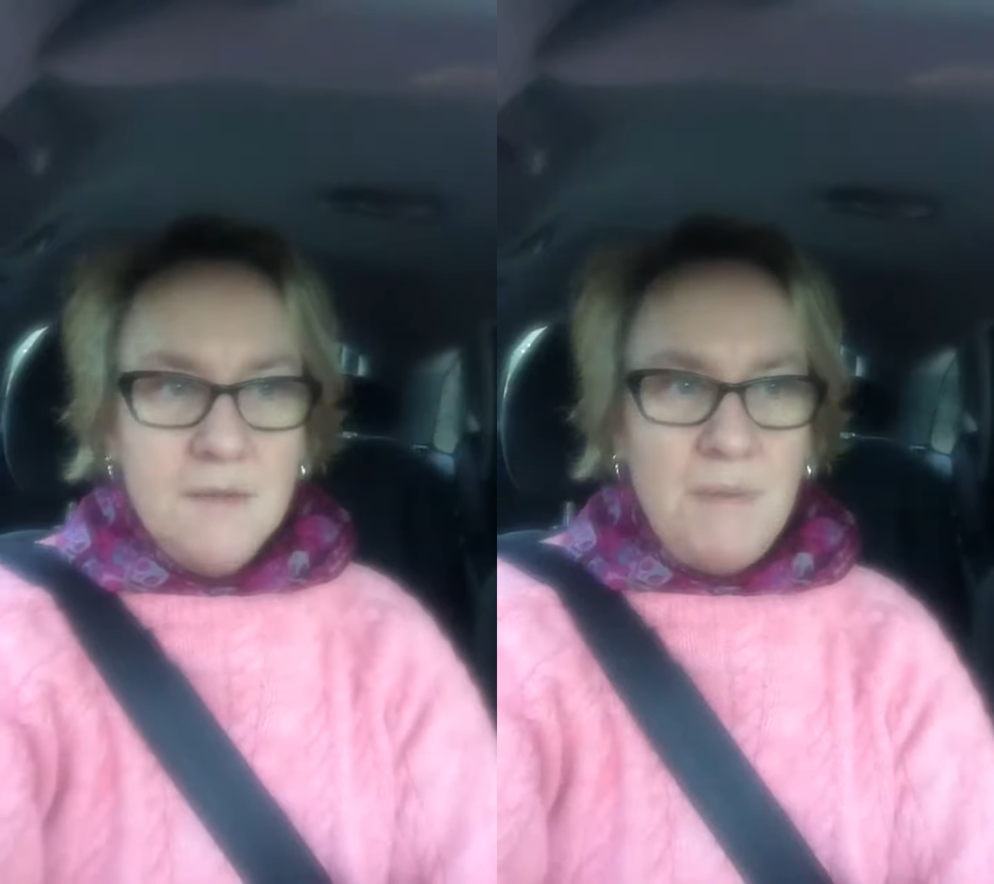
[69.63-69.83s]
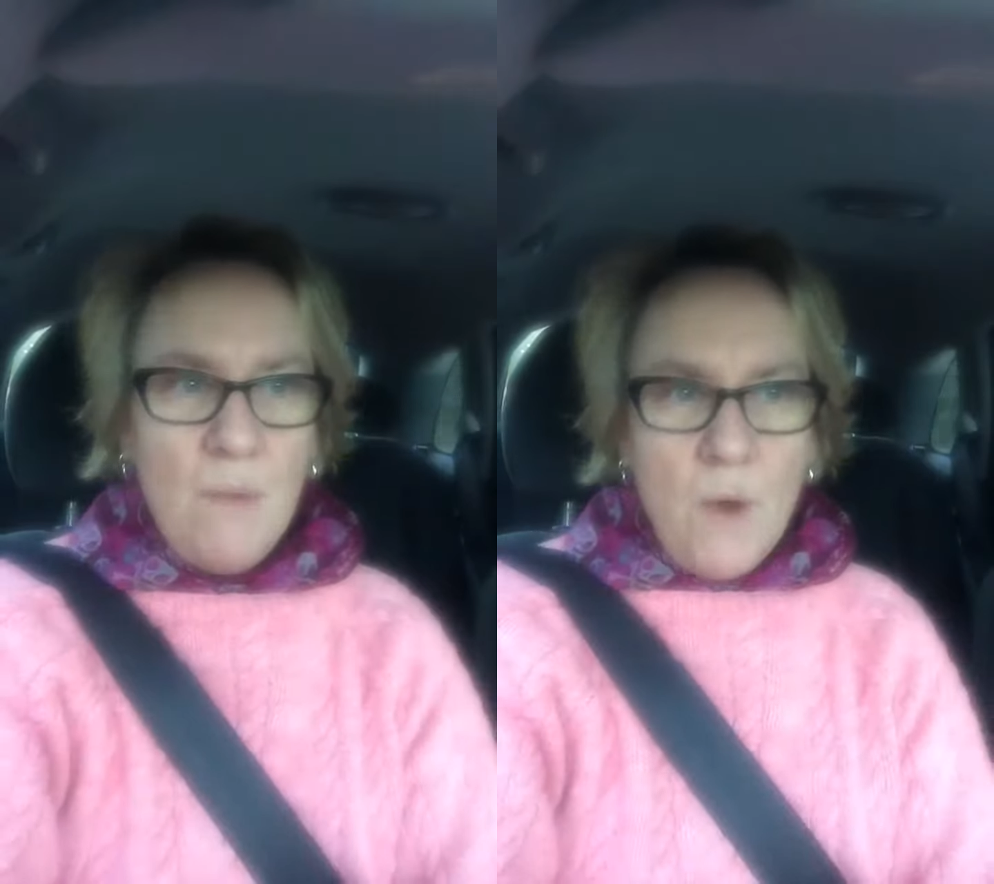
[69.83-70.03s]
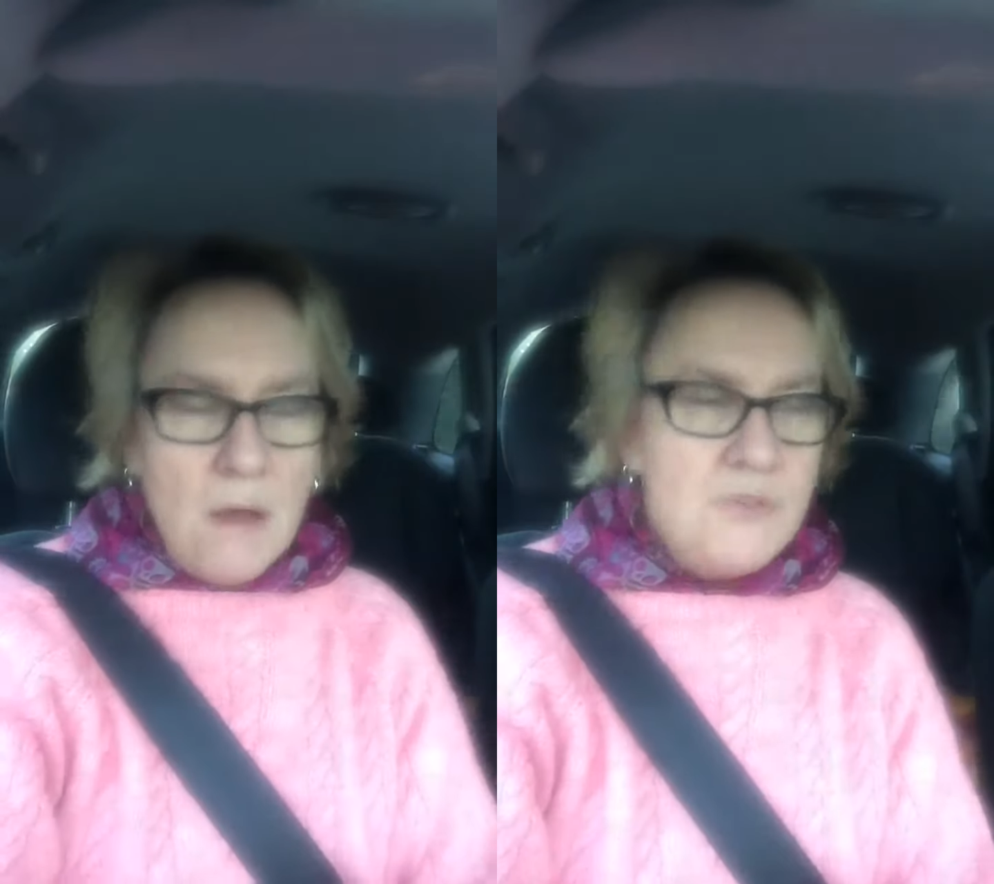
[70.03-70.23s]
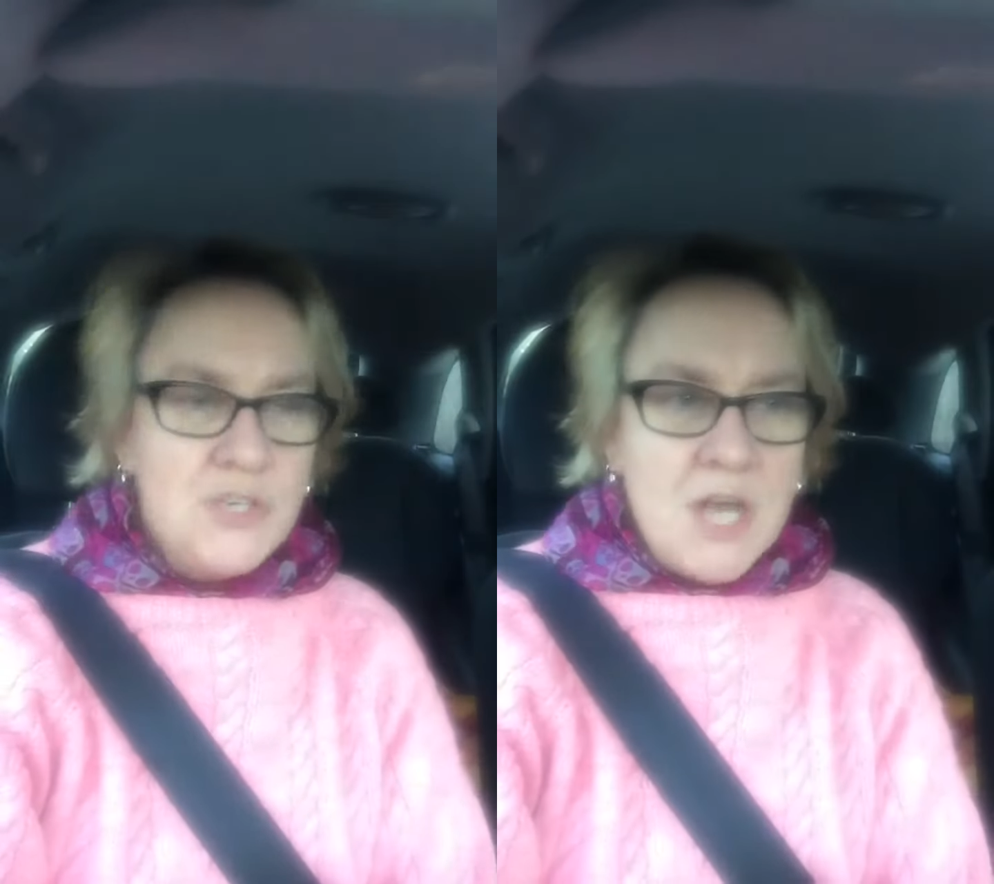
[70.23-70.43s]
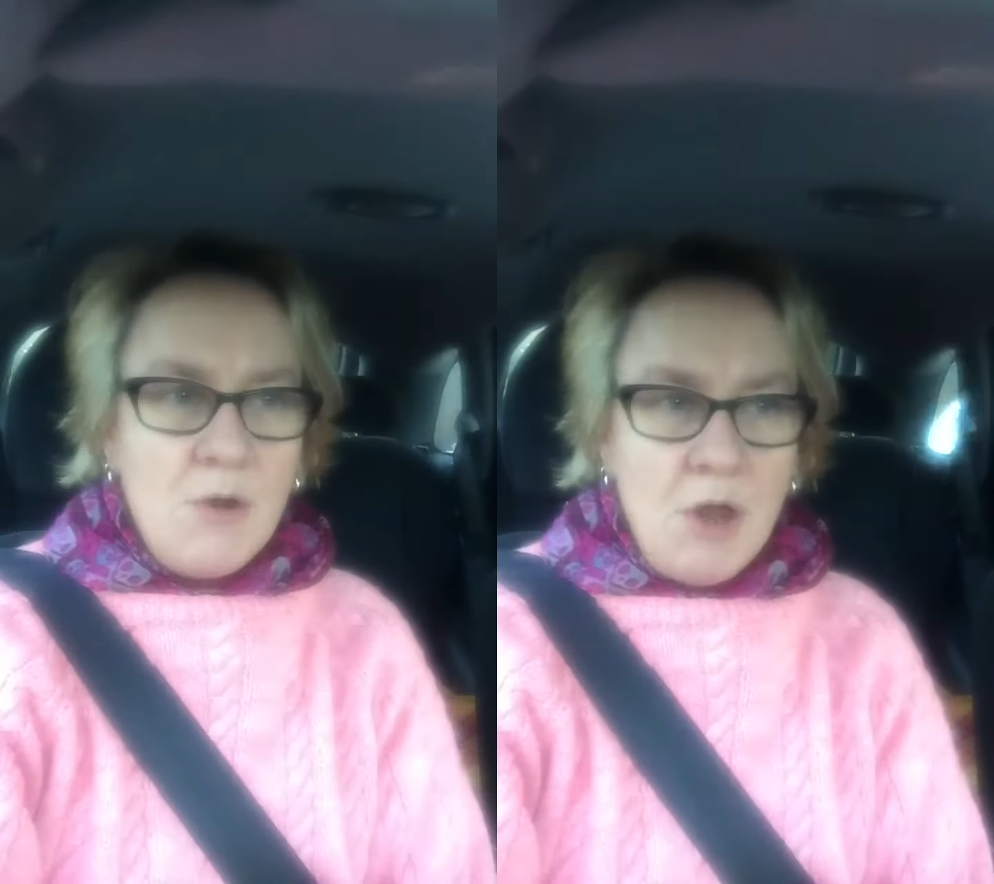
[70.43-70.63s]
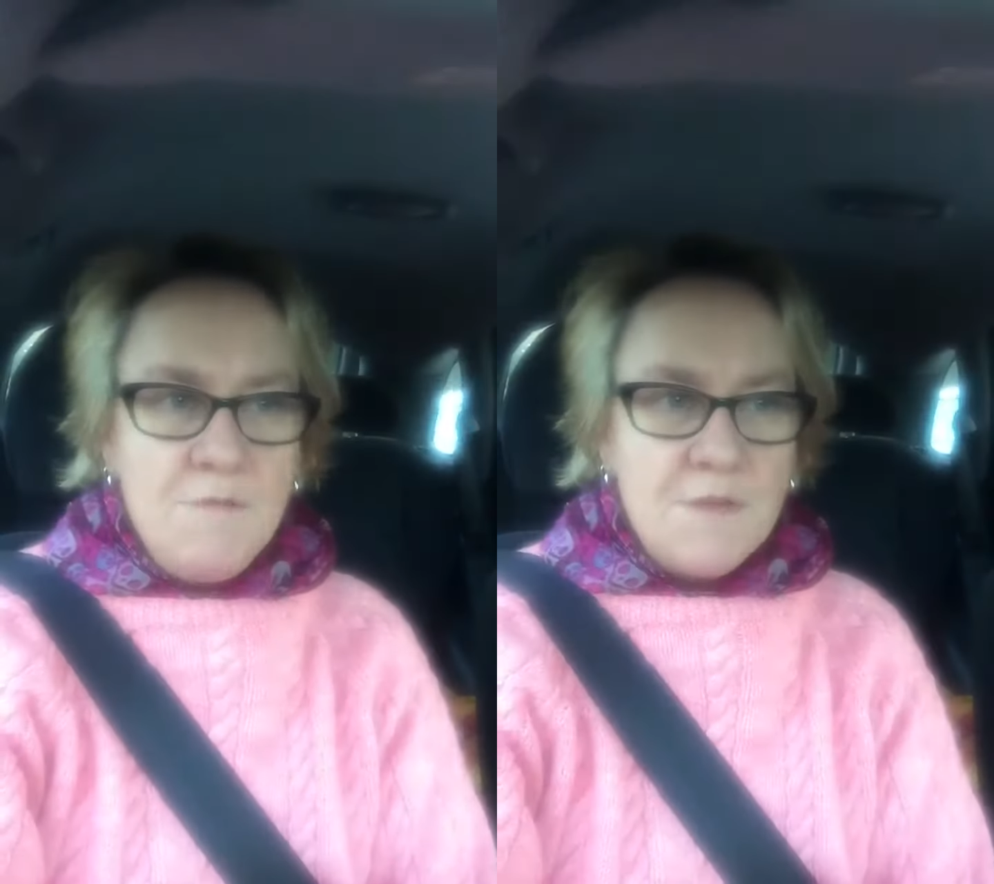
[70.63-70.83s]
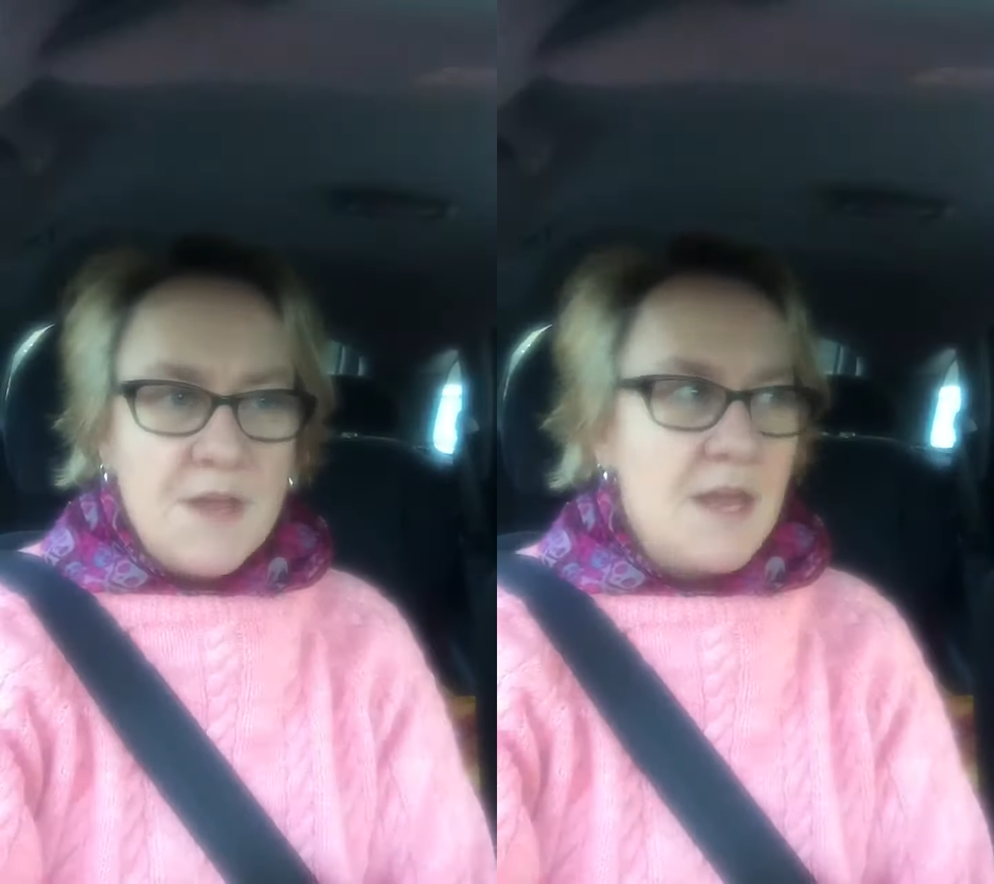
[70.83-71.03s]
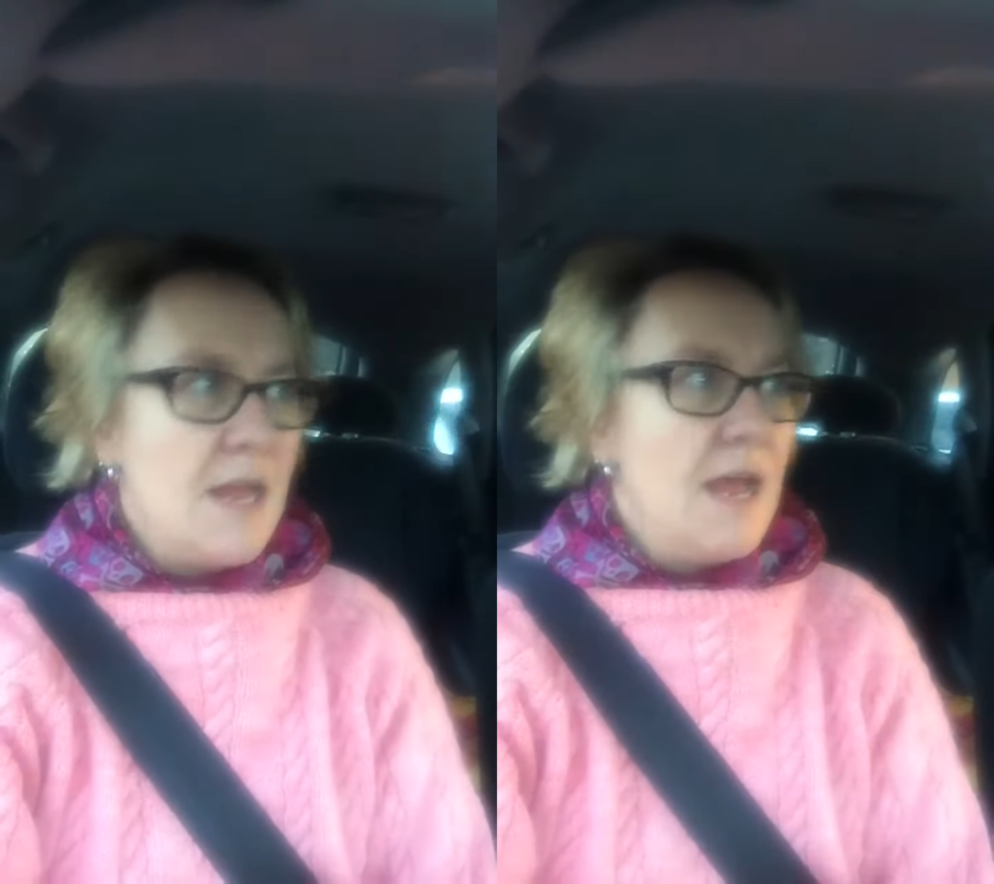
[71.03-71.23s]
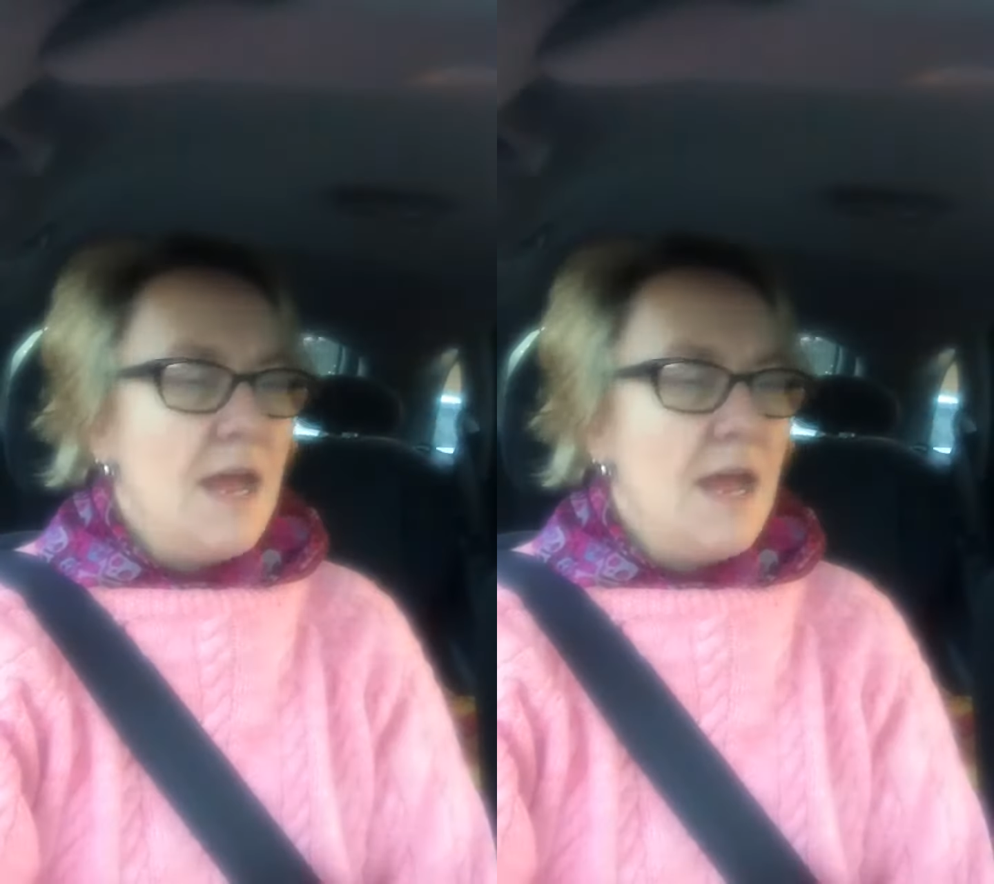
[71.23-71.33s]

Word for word: But why would you go over there